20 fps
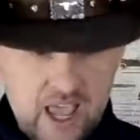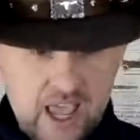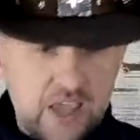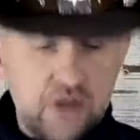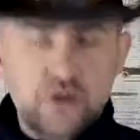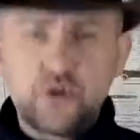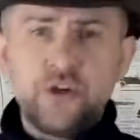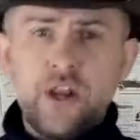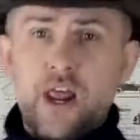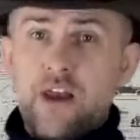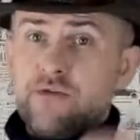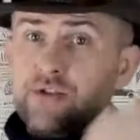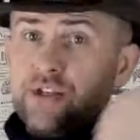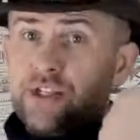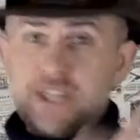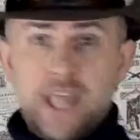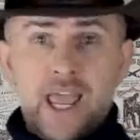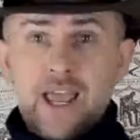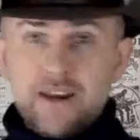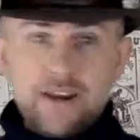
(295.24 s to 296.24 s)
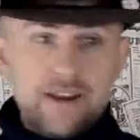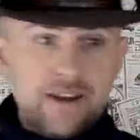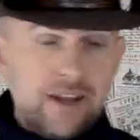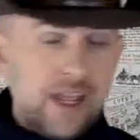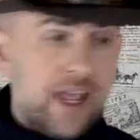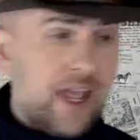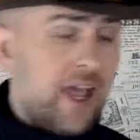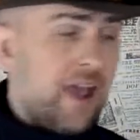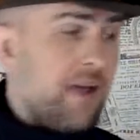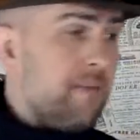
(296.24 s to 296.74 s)
you couldn't understand it,
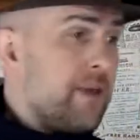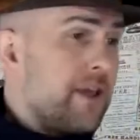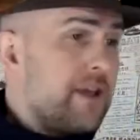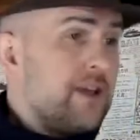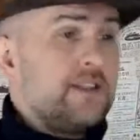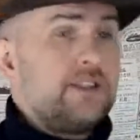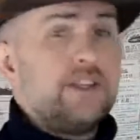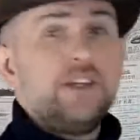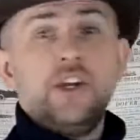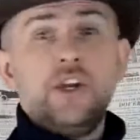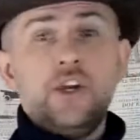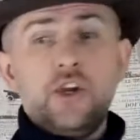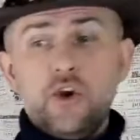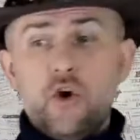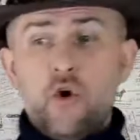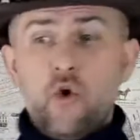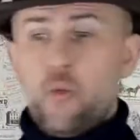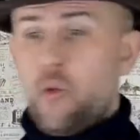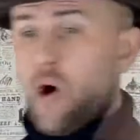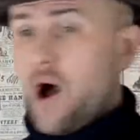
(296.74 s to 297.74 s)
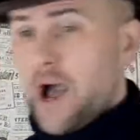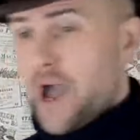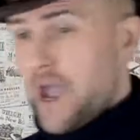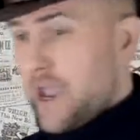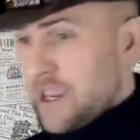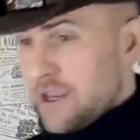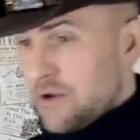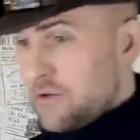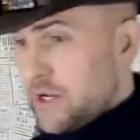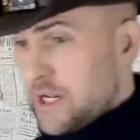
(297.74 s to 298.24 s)
because you didn't know why
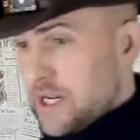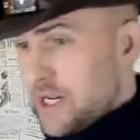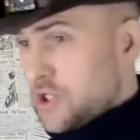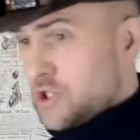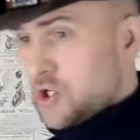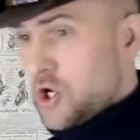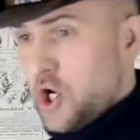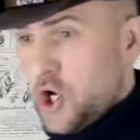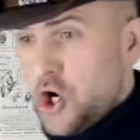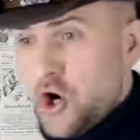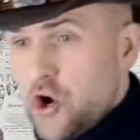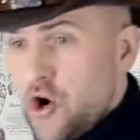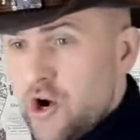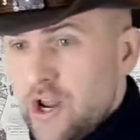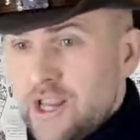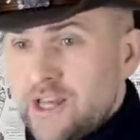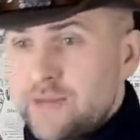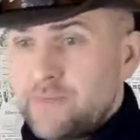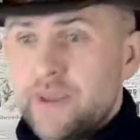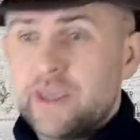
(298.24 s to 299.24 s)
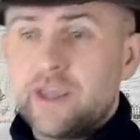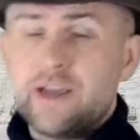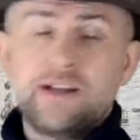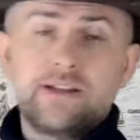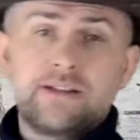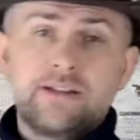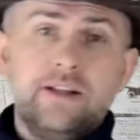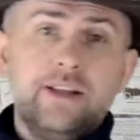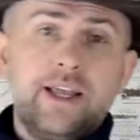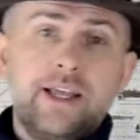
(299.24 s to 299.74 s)
you needed to learn it,
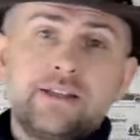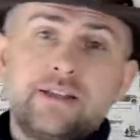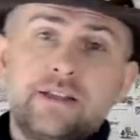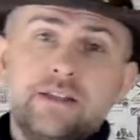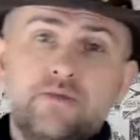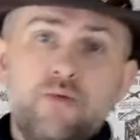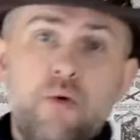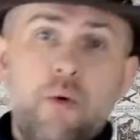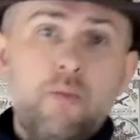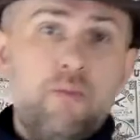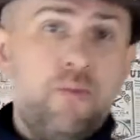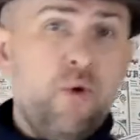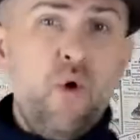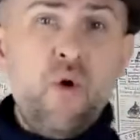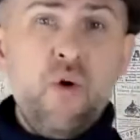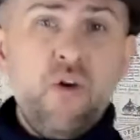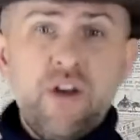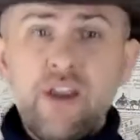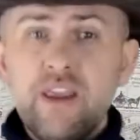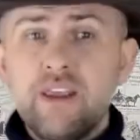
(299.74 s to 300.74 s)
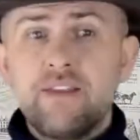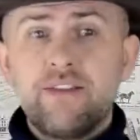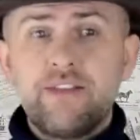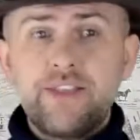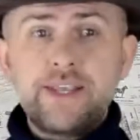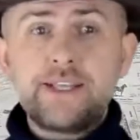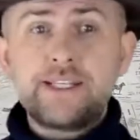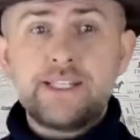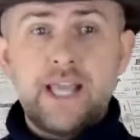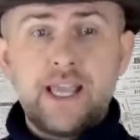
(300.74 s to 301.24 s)
because the lessons were boring and
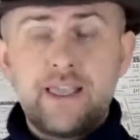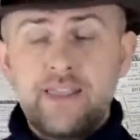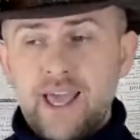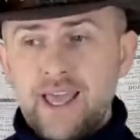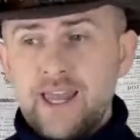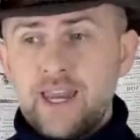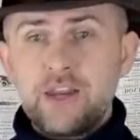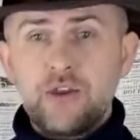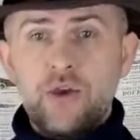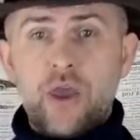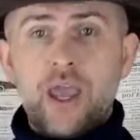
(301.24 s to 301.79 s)
things like that, and you